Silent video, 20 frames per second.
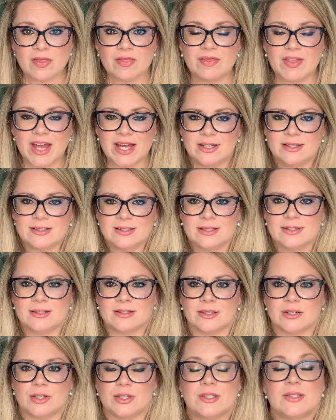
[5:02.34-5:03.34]
that is
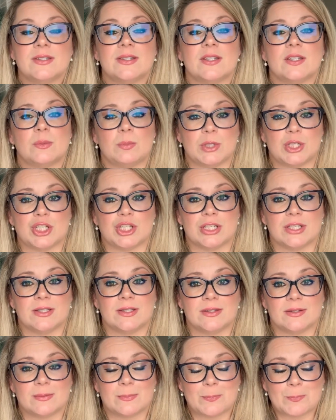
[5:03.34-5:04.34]
considered
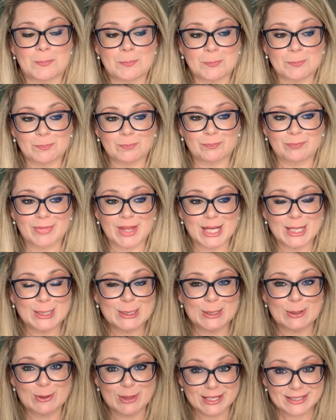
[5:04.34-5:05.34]
suspicious.
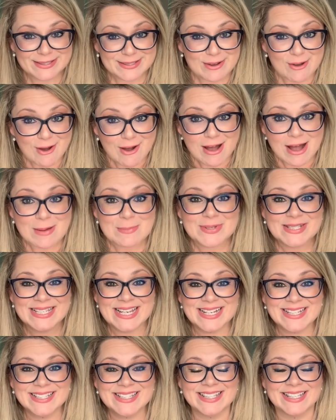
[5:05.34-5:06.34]
So this cop
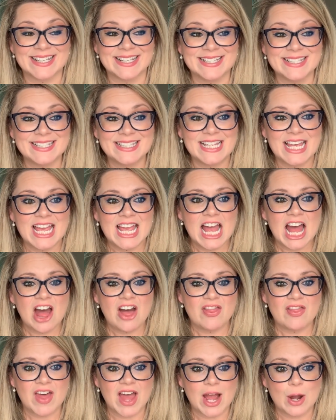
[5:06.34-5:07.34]
tells us
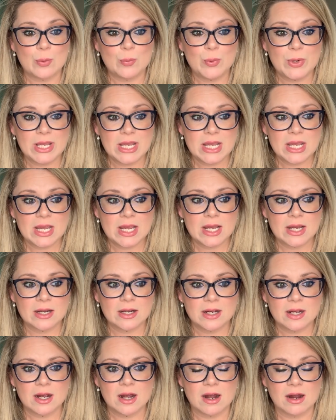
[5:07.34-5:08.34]
that we
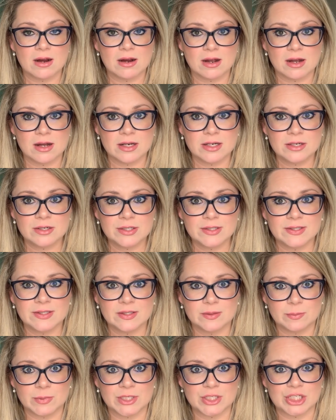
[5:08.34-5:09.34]
are under
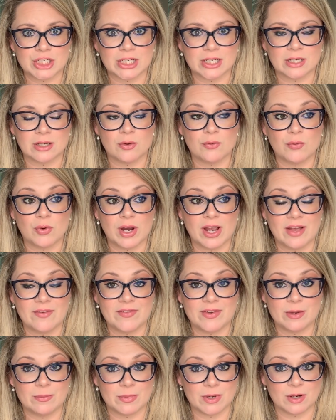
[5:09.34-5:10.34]
suspicion for
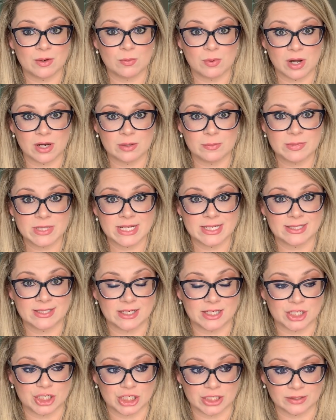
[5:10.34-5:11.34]
having a marijuana
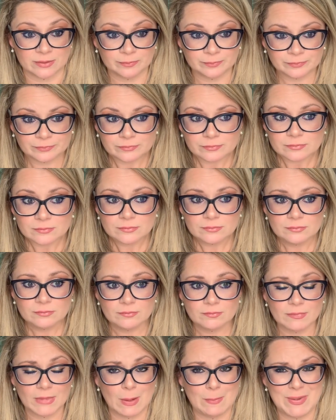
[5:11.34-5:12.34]
plantation,
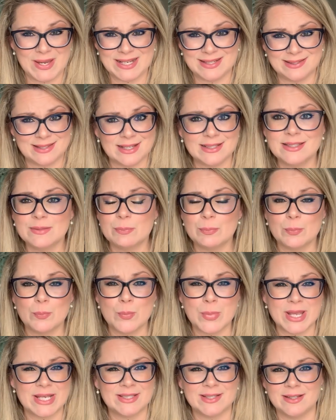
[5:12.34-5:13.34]
because that's
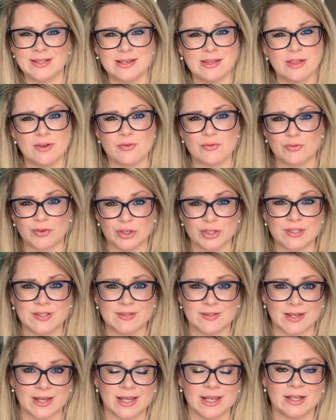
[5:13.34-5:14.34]
basically the
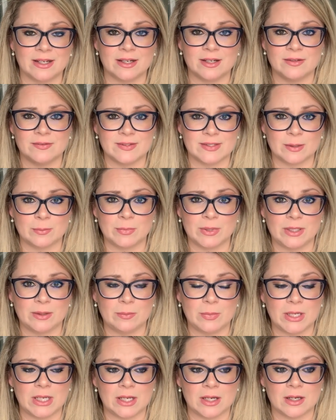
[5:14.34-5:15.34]
first sign of somebody
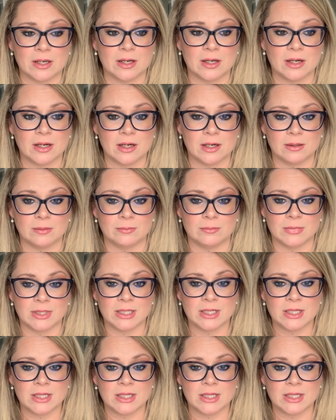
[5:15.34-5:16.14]
being a